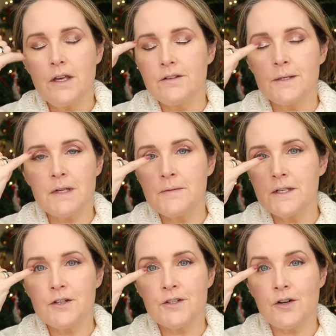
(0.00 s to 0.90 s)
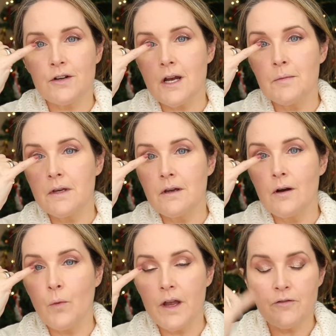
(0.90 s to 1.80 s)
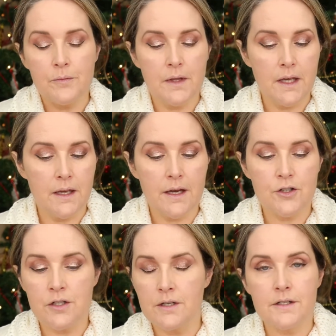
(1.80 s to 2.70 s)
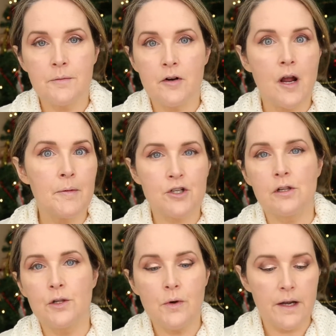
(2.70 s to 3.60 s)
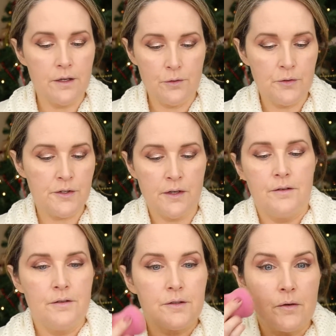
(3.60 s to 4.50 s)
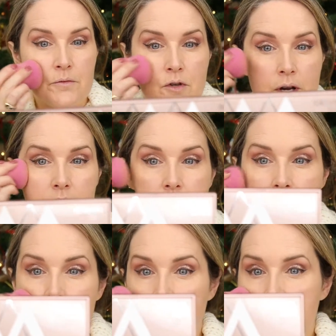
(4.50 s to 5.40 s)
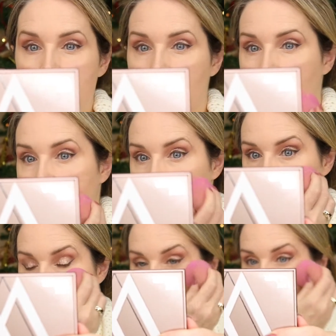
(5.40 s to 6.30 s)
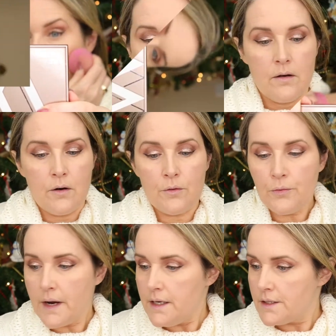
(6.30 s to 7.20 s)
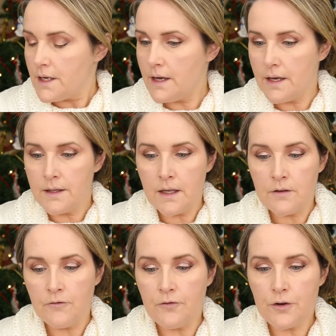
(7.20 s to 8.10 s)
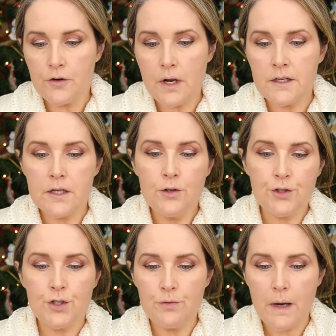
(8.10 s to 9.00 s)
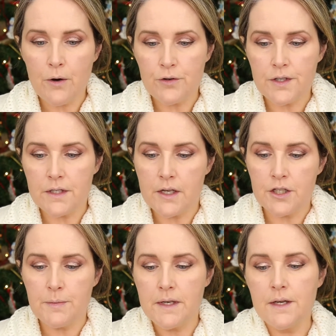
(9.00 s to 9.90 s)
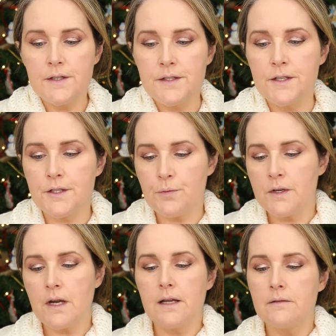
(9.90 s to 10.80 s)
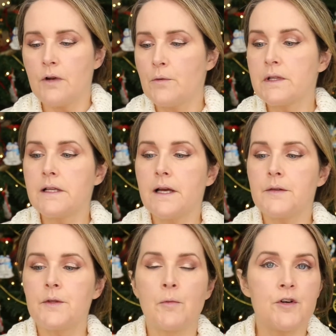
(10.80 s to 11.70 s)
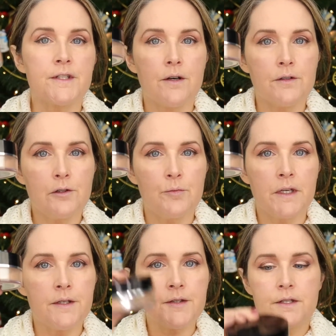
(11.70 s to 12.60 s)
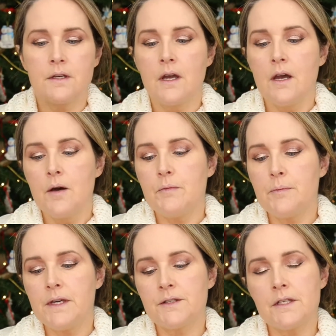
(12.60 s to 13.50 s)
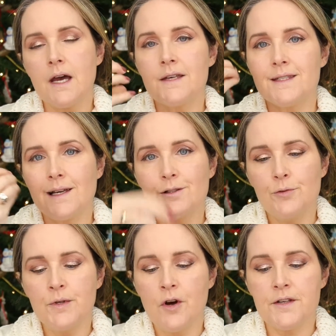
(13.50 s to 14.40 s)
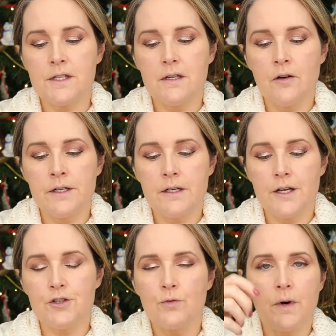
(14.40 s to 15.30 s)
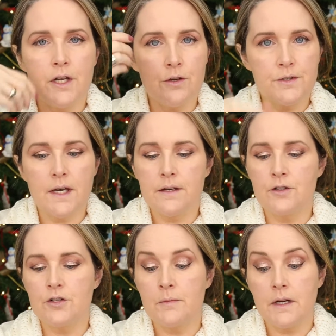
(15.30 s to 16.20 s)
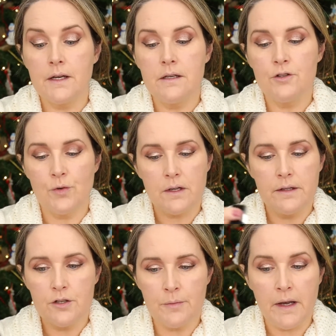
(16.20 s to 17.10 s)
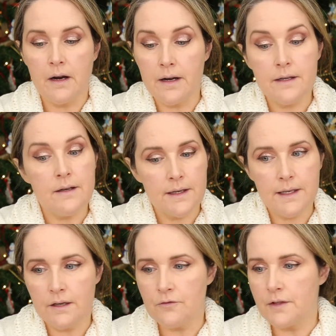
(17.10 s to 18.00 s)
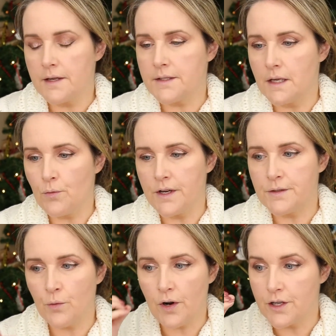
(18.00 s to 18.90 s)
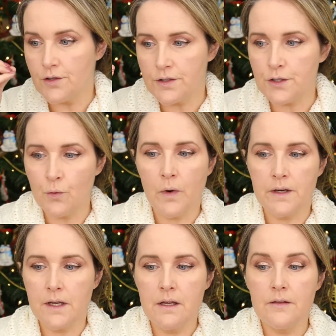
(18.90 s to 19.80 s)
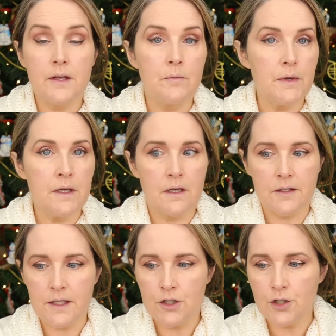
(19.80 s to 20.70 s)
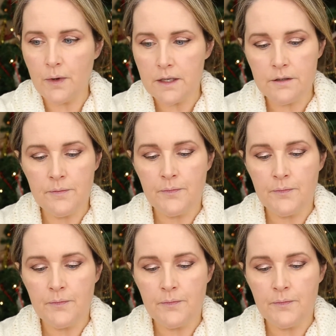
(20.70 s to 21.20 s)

sometimes they just start coming away from the edge, and it doesn't matter how much glue I use. So I'm trying to leave them till last. All right, and then I'm going to use 2 powders today, just because this one, I really like the Marcelle, the Luminous, but because it has that luminosity on it, I don't want to use that directly under my eye, again, for that same reason where I just don't want anything being accentuated.